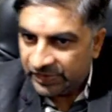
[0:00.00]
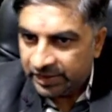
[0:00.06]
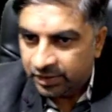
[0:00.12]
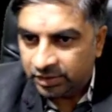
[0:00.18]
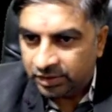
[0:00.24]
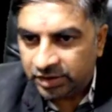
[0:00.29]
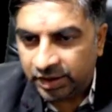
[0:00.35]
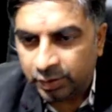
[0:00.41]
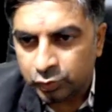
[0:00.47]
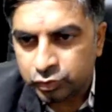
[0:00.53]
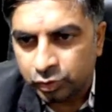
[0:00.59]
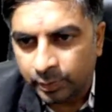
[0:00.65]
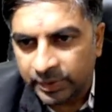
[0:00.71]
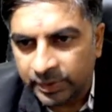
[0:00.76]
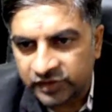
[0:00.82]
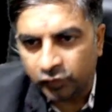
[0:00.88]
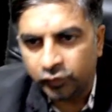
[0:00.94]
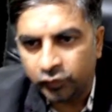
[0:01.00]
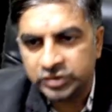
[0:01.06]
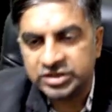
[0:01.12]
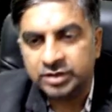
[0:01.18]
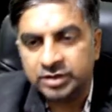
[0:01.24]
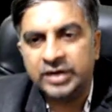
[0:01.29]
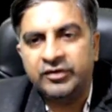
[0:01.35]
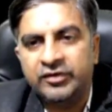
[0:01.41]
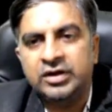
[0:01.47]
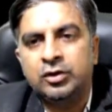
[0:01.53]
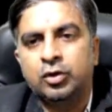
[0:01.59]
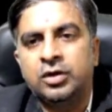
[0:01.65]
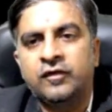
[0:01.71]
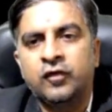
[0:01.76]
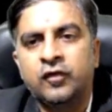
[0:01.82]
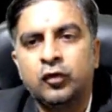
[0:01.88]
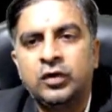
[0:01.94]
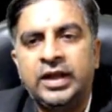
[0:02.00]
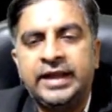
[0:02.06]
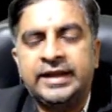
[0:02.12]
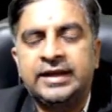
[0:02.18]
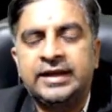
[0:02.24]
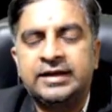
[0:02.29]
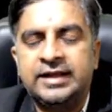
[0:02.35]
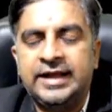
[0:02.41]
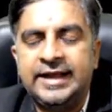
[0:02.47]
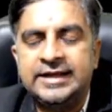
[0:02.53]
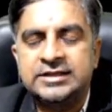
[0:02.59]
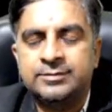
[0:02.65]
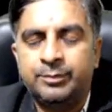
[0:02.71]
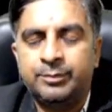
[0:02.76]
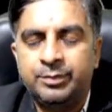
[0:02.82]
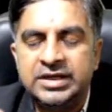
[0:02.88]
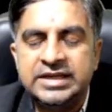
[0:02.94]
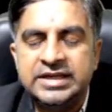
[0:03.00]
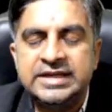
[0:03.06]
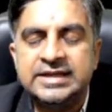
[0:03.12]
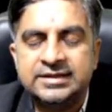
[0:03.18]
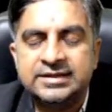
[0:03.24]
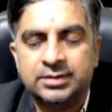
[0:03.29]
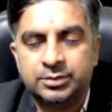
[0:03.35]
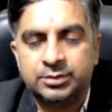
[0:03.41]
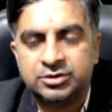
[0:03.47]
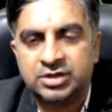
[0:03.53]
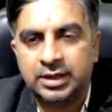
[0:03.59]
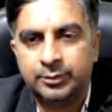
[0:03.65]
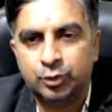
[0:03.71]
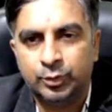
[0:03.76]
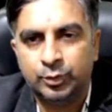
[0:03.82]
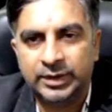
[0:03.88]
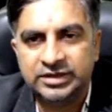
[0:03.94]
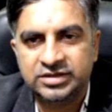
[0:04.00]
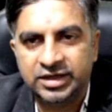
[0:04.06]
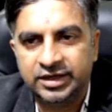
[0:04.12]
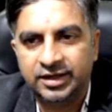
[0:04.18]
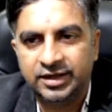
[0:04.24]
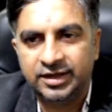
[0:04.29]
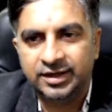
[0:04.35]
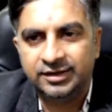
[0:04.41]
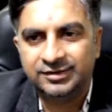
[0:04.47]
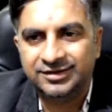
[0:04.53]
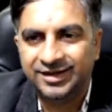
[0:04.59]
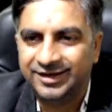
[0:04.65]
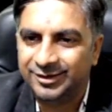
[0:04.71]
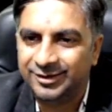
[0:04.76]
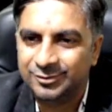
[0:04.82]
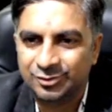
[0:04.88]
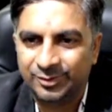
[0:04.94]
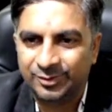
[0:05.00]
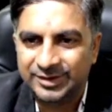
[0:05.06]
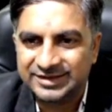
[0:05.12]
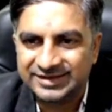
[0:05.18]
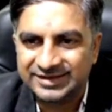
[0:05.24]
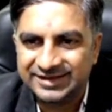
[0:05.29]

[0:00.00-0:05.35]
Thank you so much for watching my video. If you like it guys, please subscribe to my channel. Thank you so much.